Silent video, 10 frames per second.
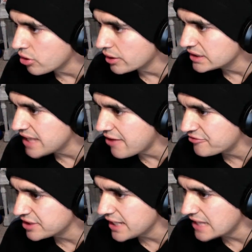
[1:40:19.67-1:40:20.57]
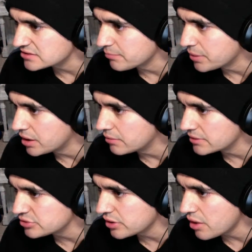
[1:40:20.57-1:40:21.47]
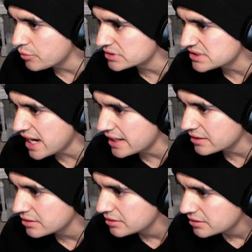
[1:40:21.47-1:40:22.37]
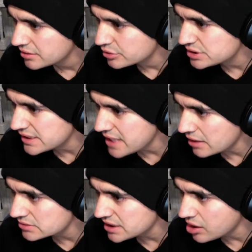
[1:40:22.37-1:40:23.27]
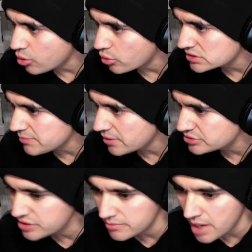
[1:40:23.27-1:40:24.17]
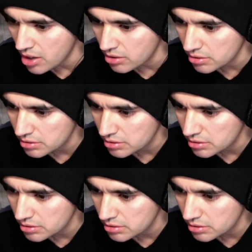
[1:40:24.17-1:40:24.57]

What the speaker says: no, he definitely has a bump. It's only on one side. You see that? Looks like a horn's about to come out.